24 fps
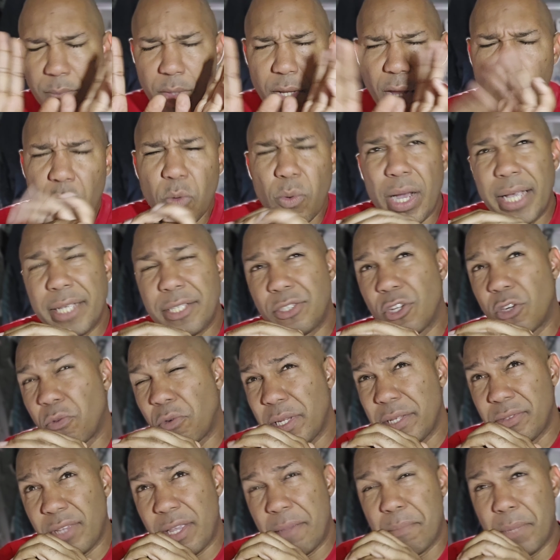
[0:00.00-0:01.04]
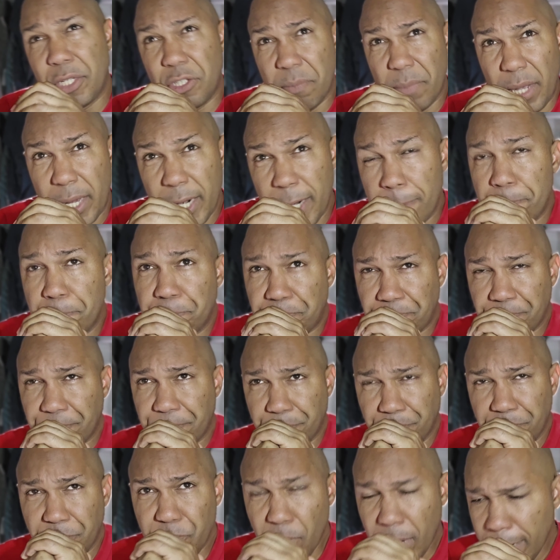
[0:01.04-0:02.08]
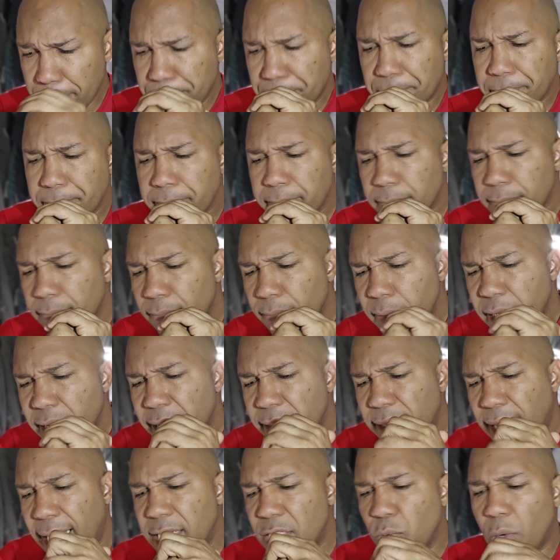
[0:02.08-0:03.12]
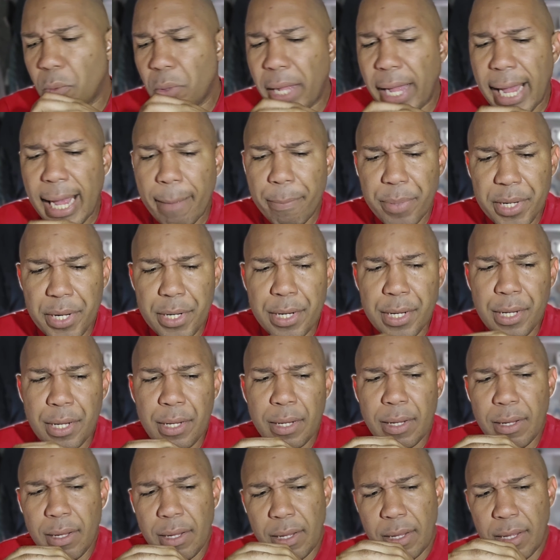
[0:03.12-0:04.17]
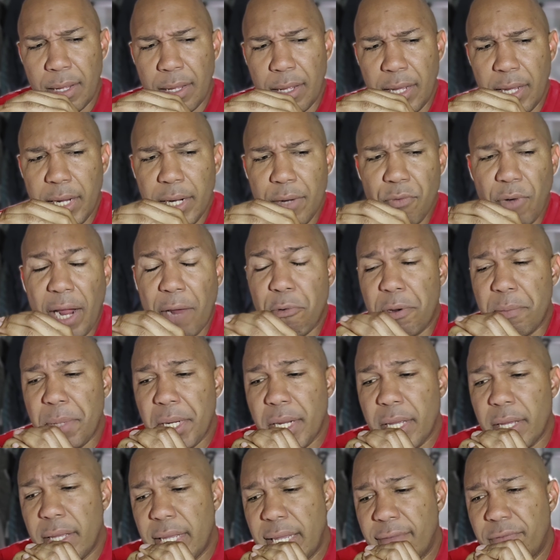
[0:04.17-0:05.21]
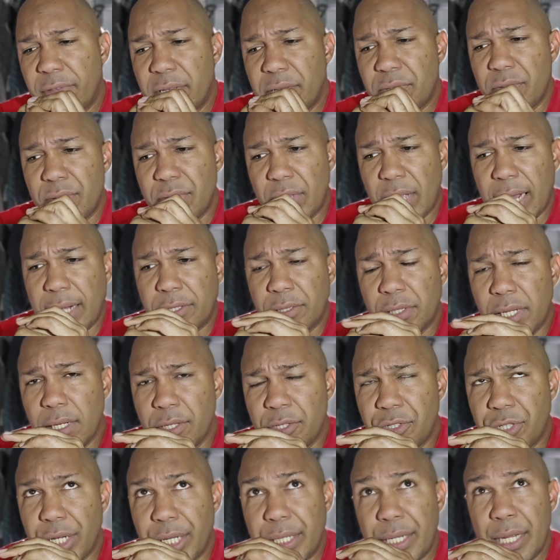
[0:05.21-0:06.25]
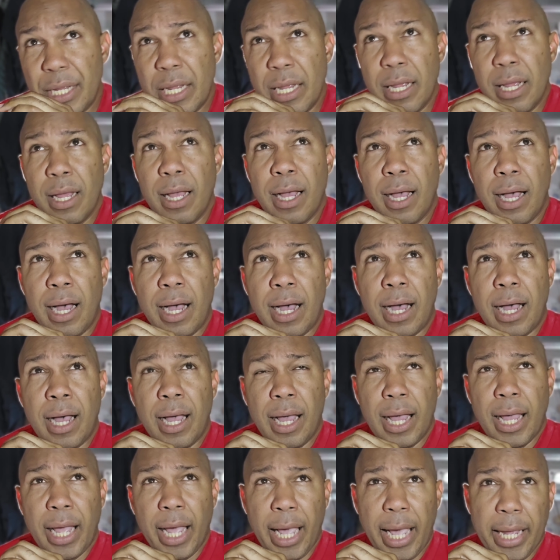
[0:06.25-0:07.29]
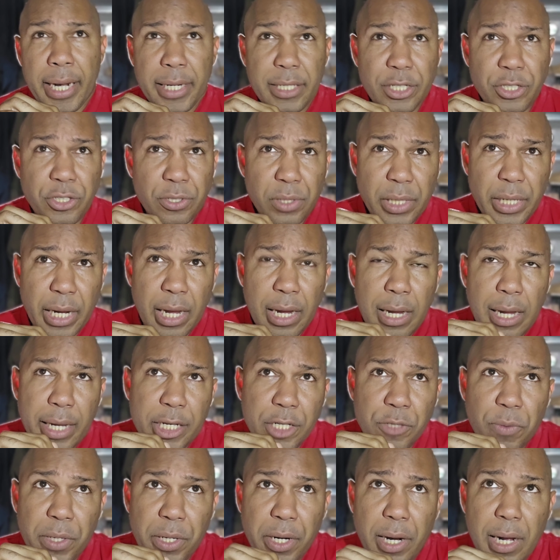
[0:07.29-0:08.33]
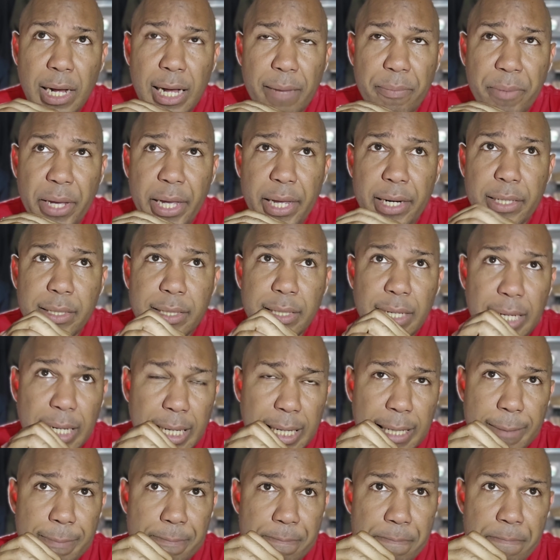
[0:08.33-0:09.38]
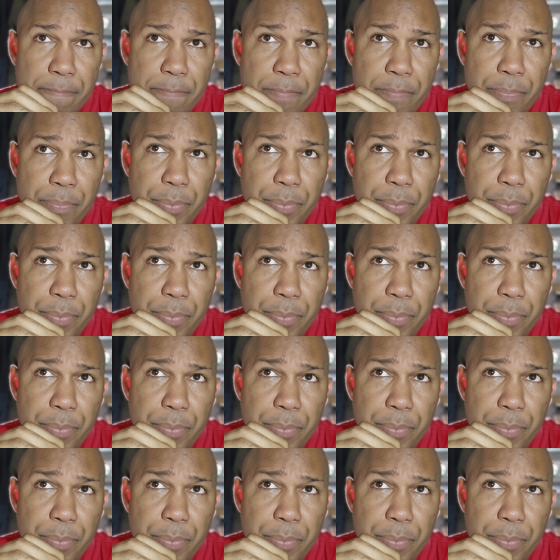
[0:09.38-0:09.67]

Otherwise, don't really say much about it, right? That is what will happen in right wing media if this is actually legit. And additionally, I just wanted to comment. Um,